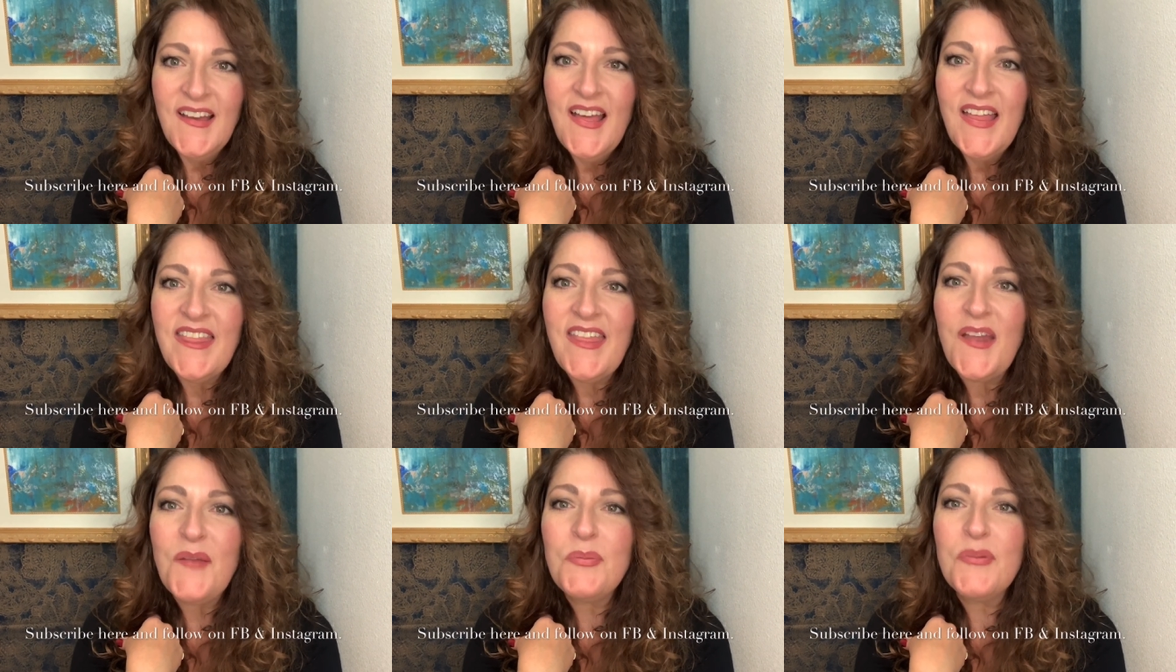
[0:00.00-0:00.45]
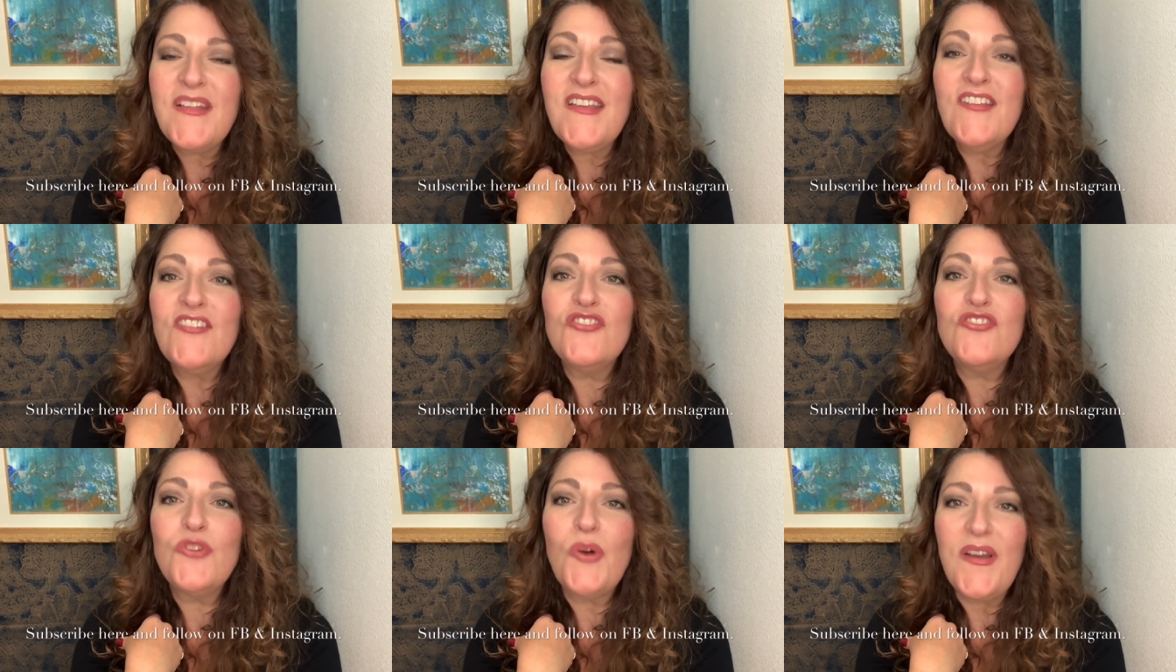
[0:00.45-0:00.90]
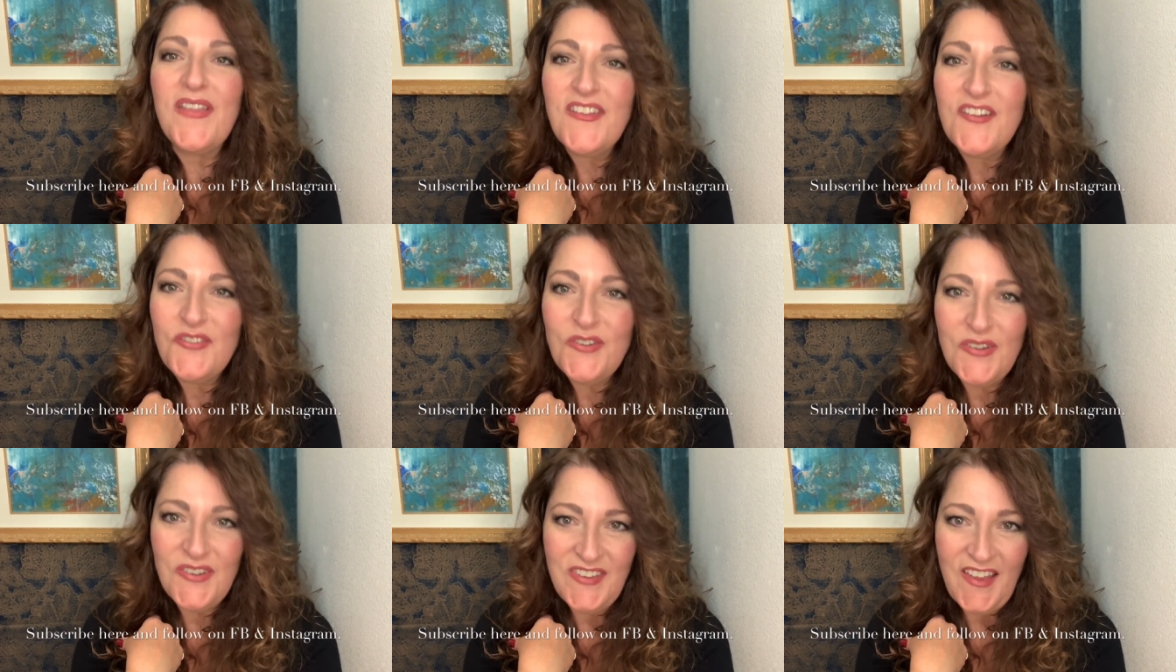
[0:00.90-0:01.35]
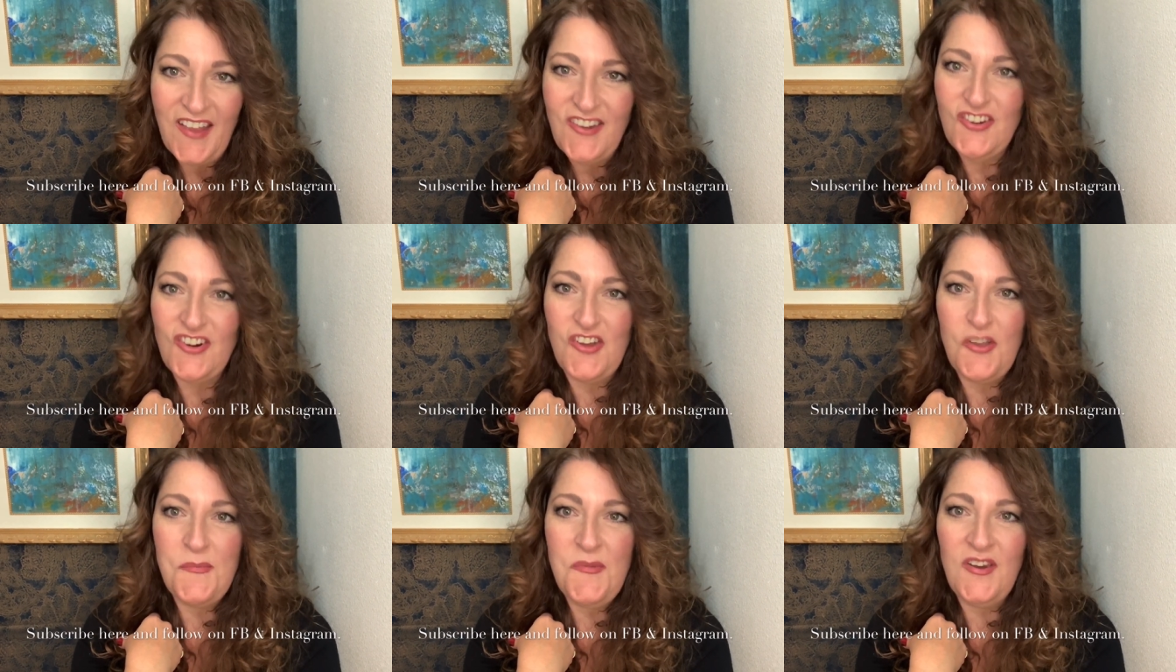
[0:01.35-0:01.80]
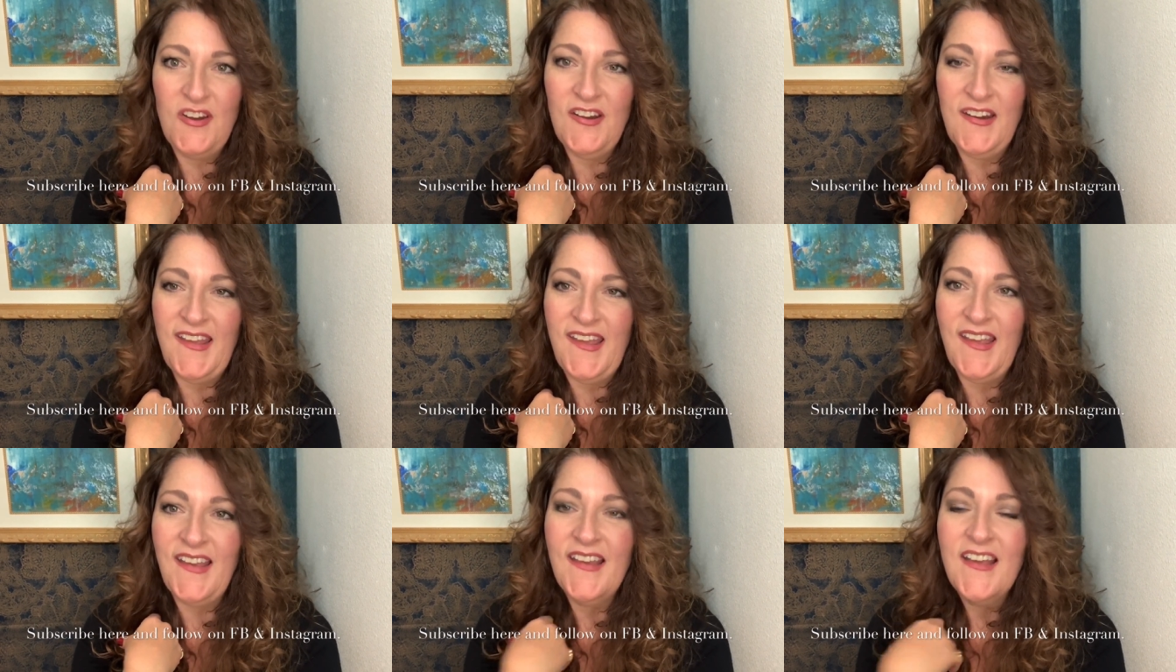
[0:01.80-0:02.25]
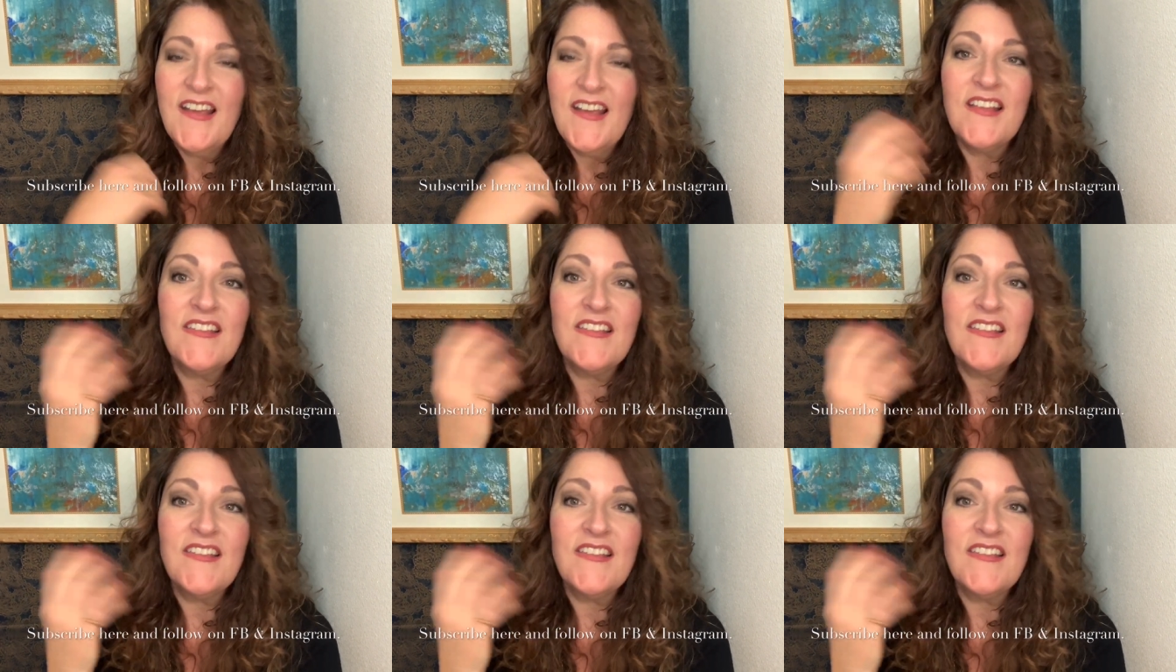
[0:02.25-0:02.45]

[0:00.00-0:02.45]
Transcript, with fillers: then please join the True Stature community.